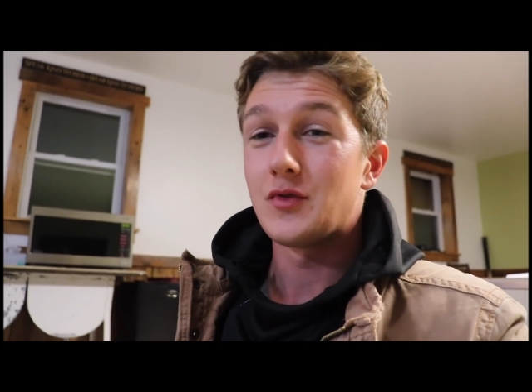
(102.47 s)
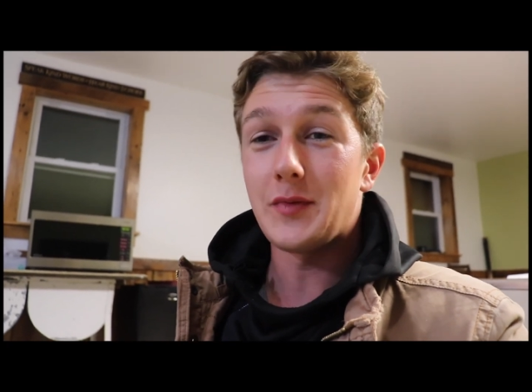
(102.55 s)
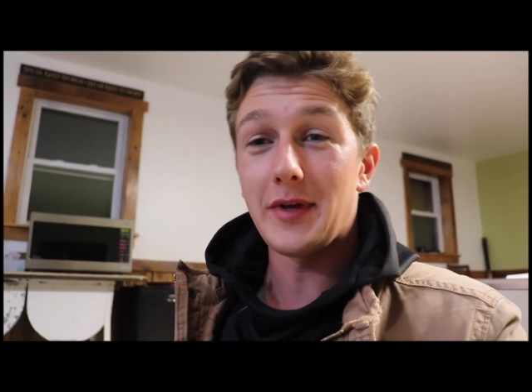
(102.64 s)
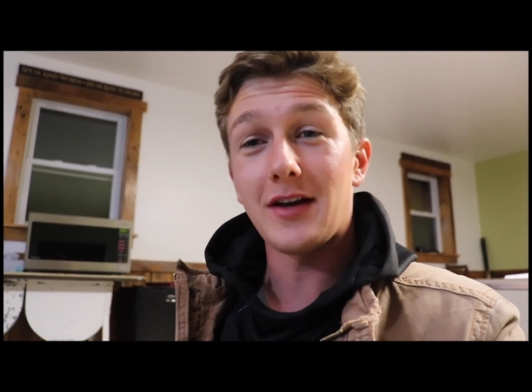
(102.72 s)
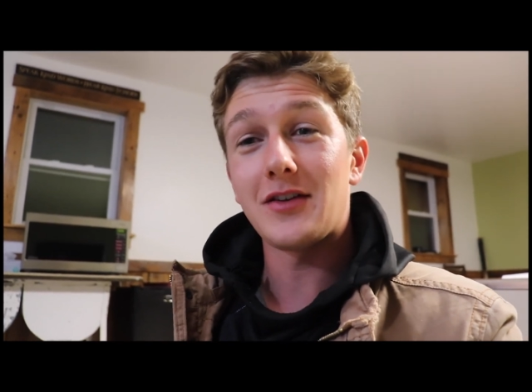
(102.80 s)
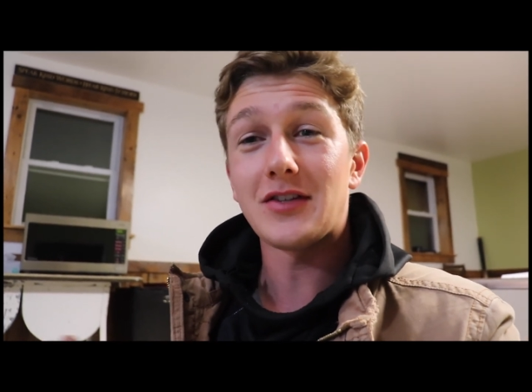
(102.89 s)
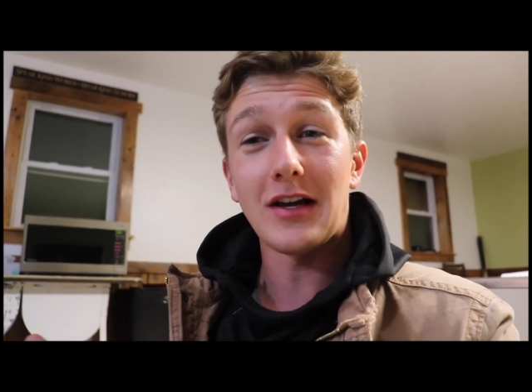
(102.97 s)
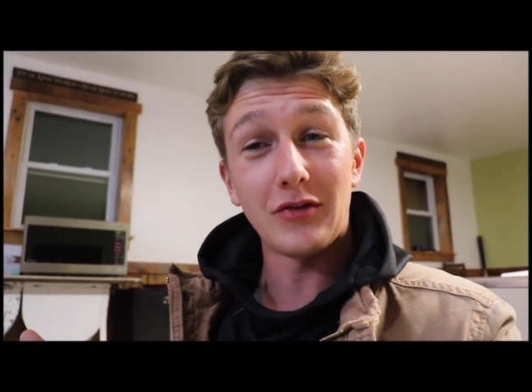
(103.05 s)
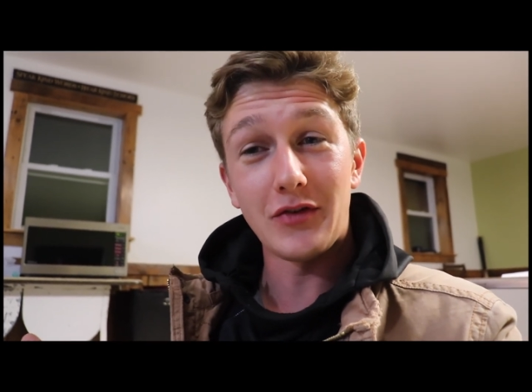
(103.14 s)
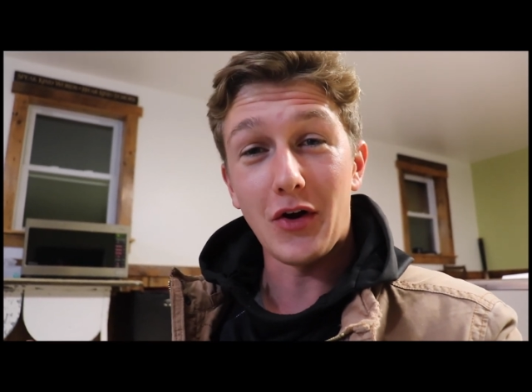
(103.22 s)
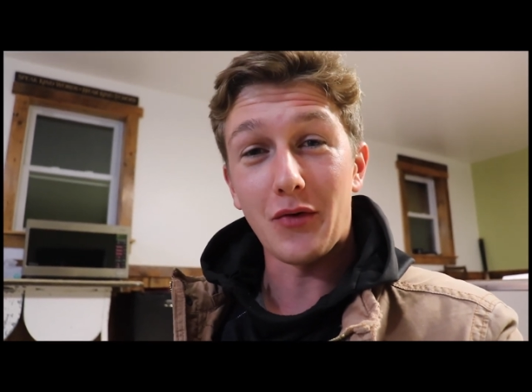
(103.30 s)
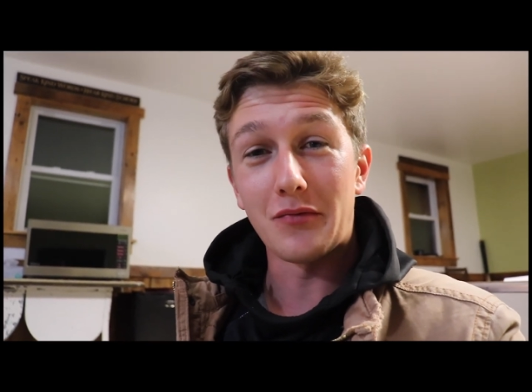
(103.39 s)
To be honest, I
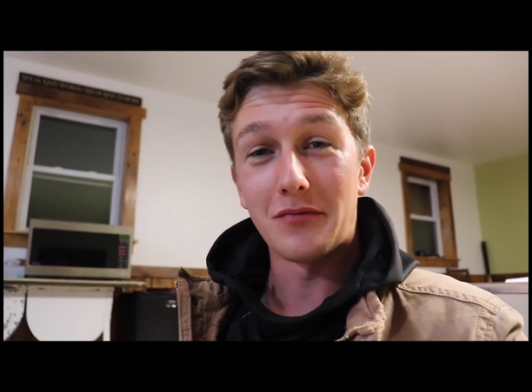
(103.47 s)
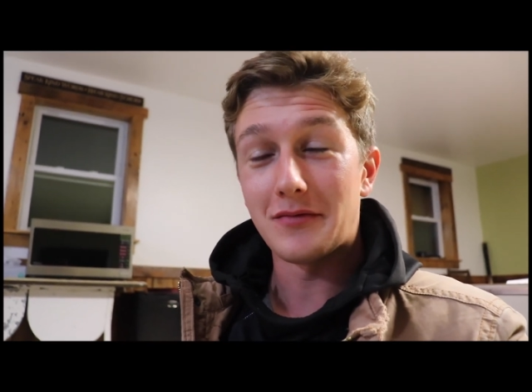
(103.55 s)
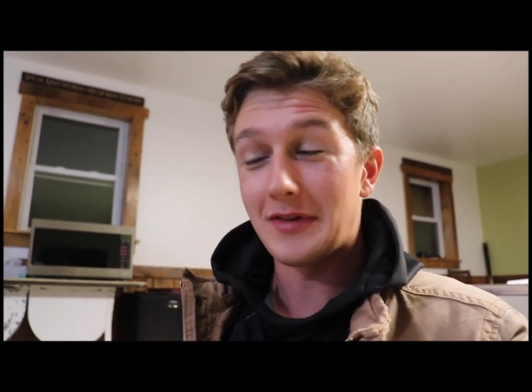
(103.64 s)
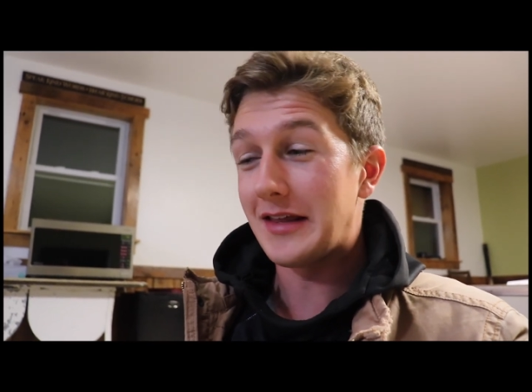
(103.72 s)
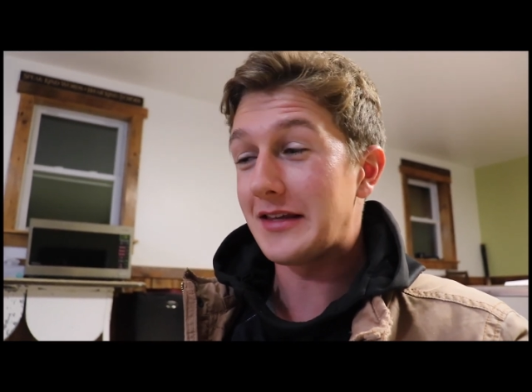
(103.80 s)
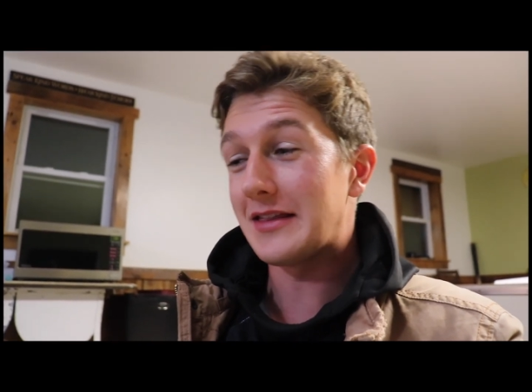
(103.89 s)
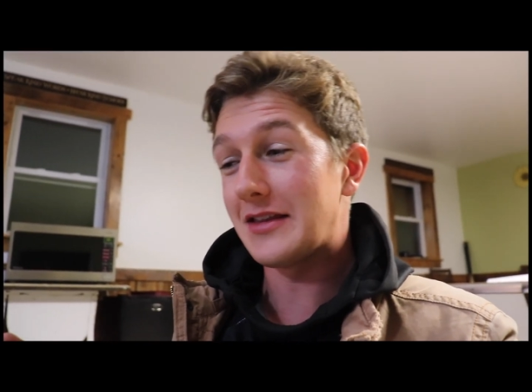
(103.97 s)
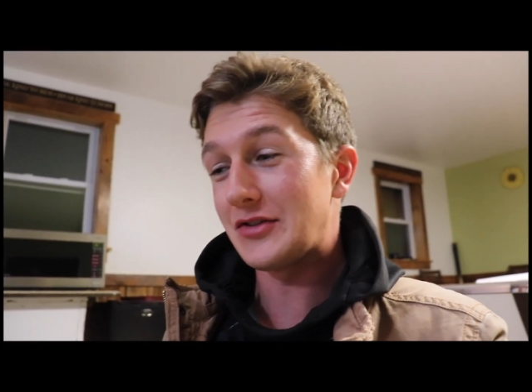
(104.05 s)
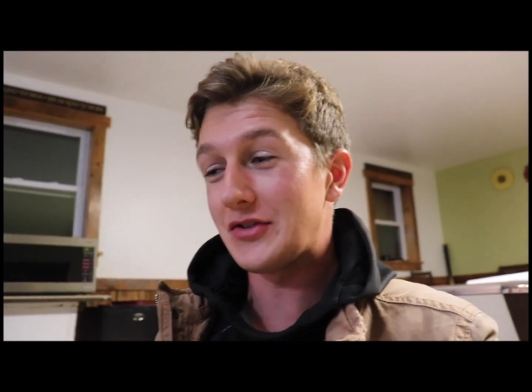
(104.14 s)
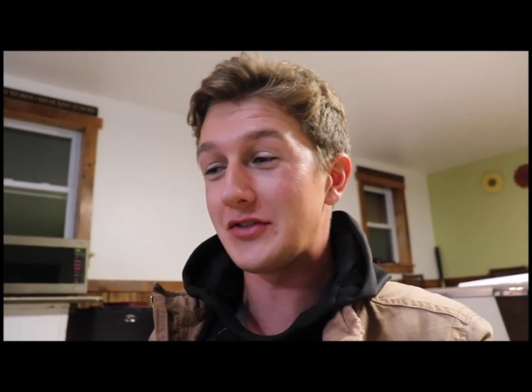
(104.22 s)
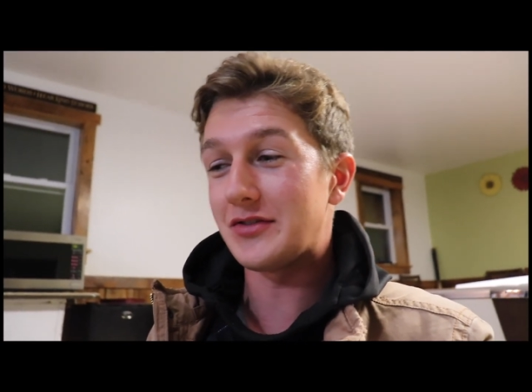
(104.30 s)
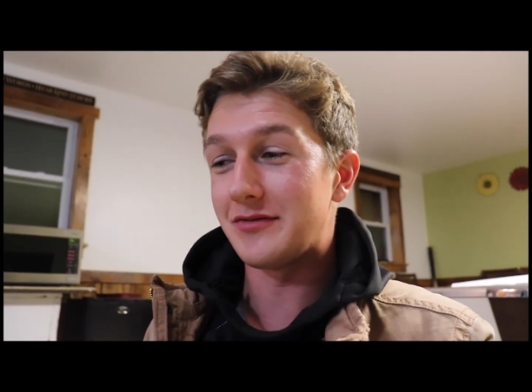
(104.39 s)
don't know. Like,
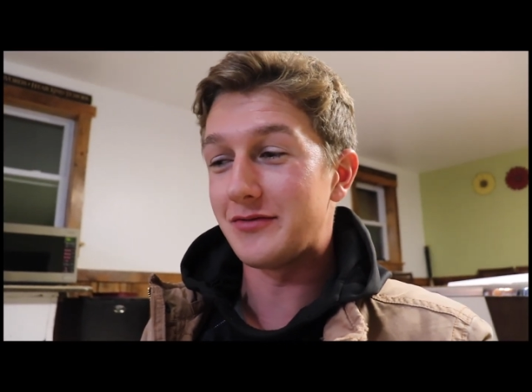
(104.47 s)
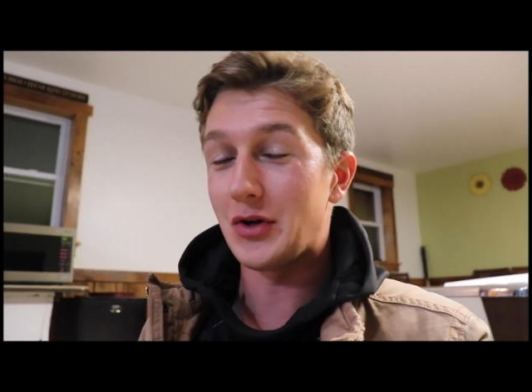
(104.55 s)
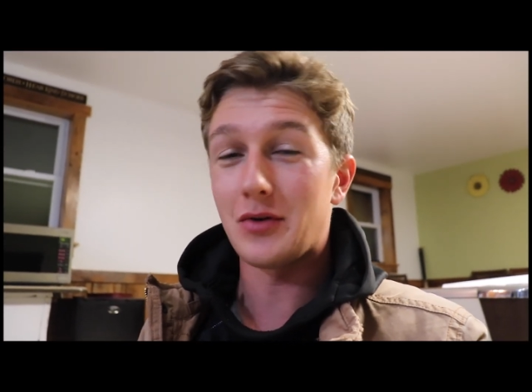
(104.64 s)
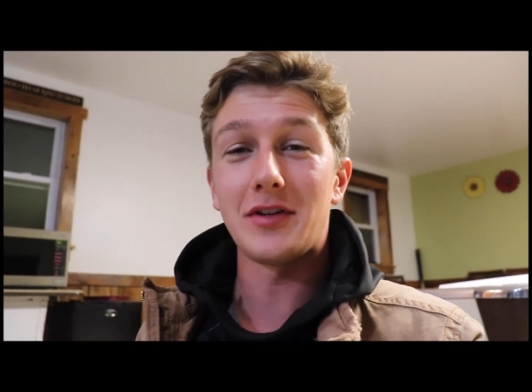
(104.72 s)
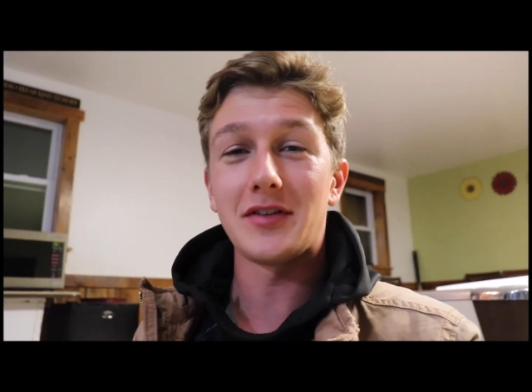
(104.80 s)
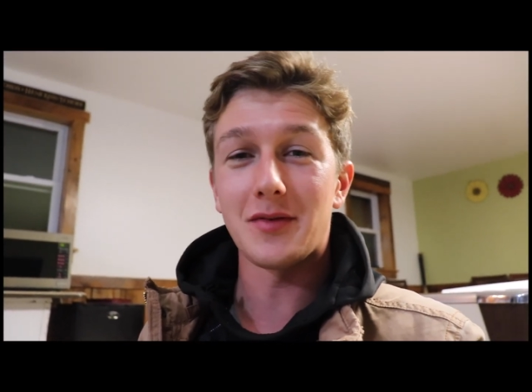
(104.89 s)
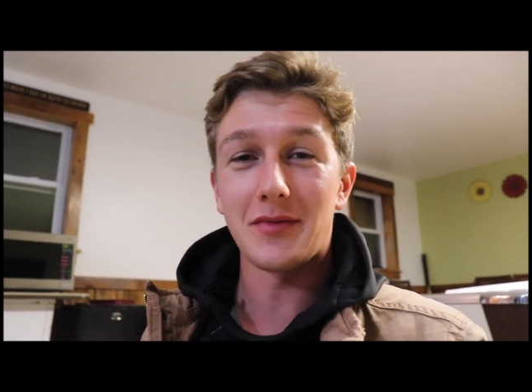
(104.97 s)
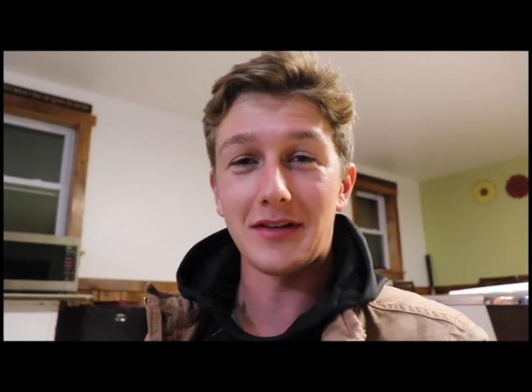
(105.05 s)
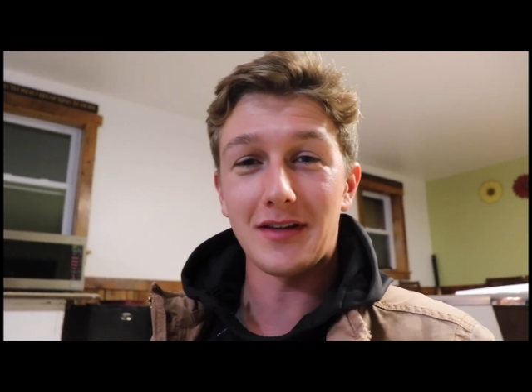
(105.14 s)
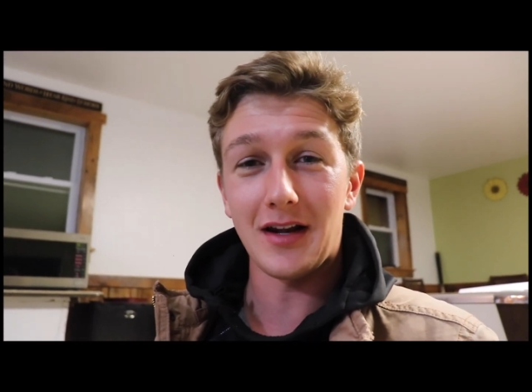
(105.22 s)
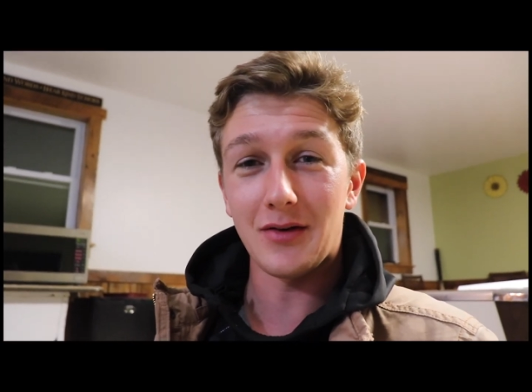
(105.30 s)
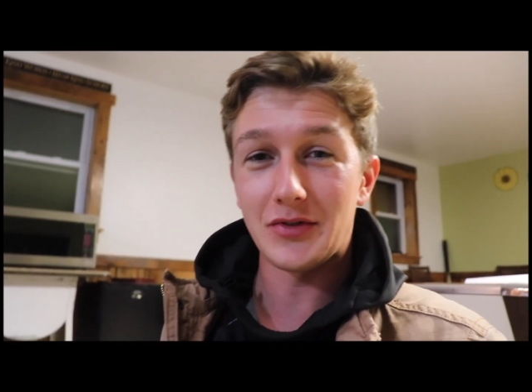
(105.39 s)
this is totally
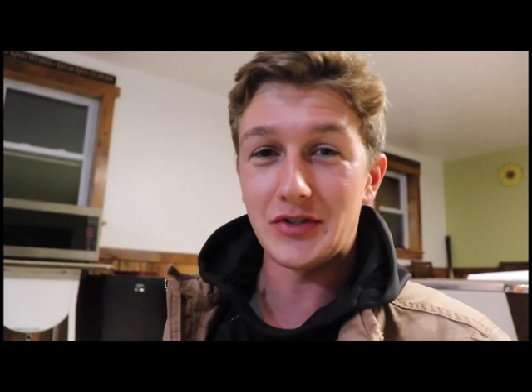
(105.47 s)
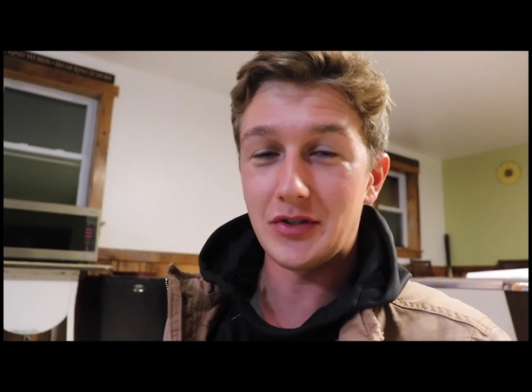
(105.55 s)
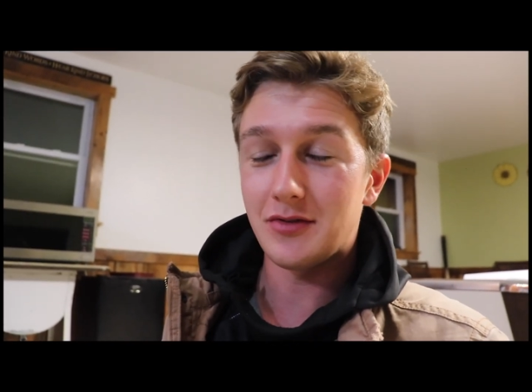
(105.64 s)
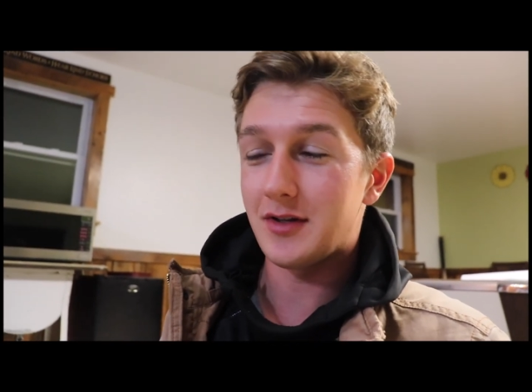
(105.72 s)
something that I would do,